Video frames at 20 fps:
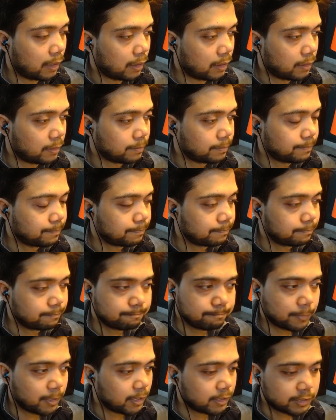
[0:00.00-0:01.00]
Um,
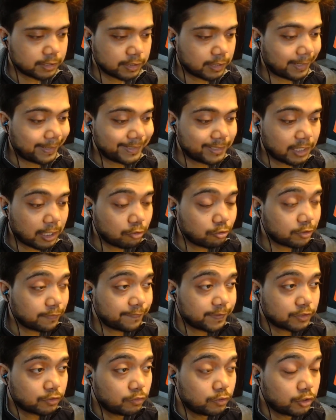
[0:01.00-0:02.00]
but I doubt
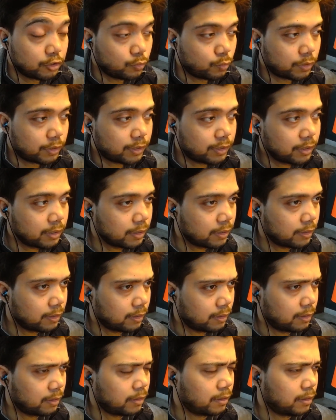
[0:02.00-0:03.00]
if it's going to work.
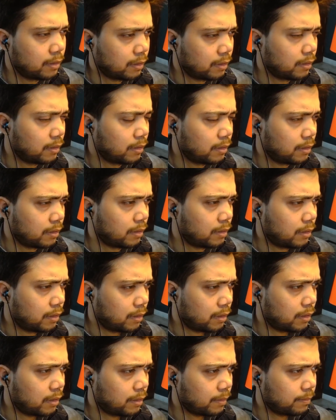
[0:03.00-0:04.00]

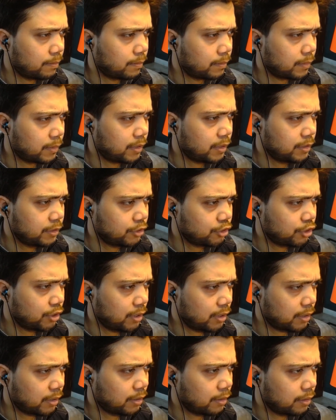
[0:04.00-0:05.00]
Um, this
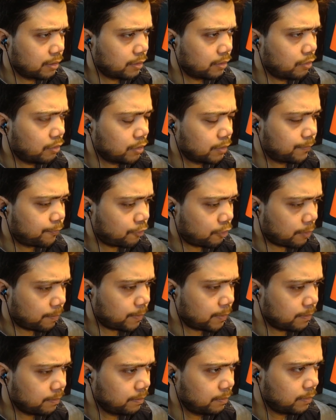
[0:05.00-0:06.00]
check, not a
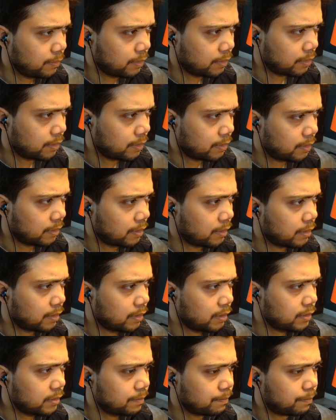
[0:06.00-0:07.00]
problem.
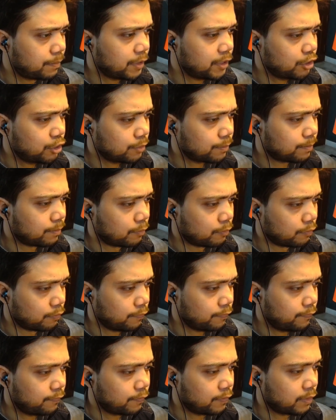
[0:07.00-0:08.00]
This bishop
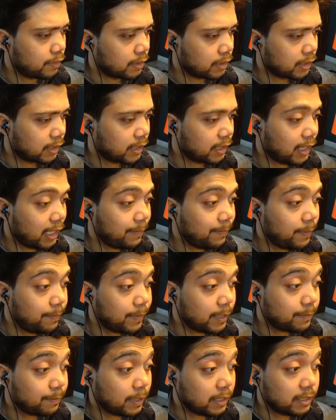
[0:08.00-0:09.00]
move can be
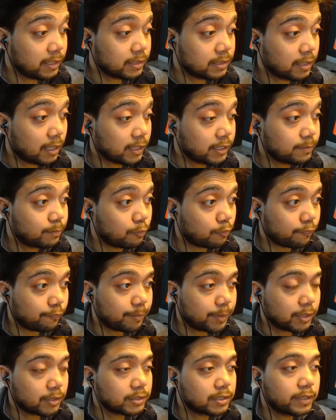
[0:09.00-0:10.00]
met by this knight
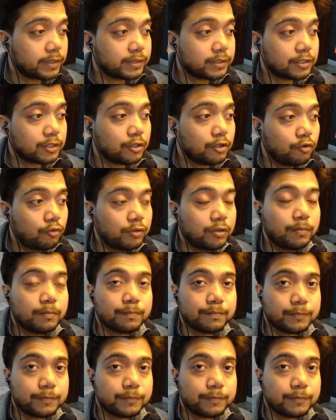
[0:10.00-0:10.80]
move because there is no